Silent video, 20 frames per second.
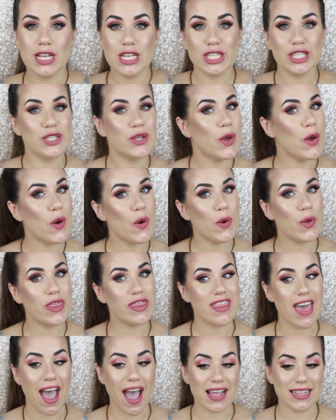So
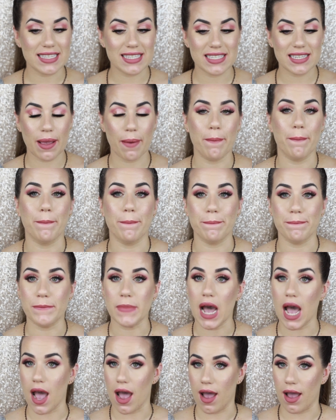that's
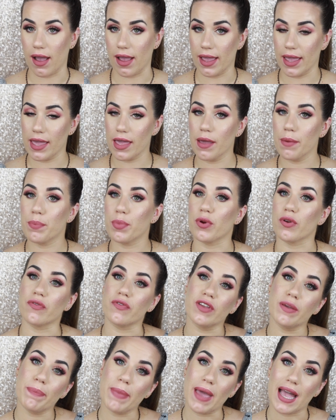my
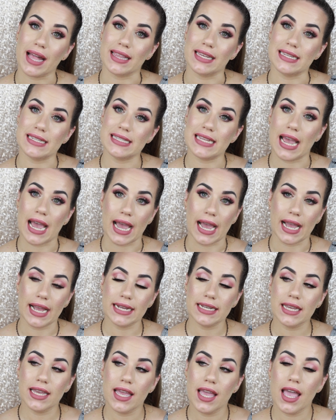perfect palette
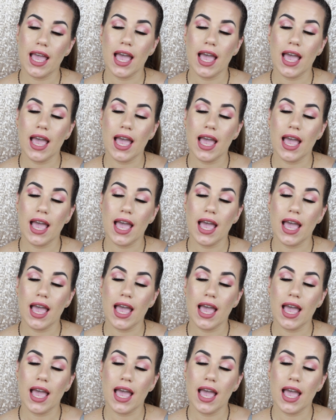tag.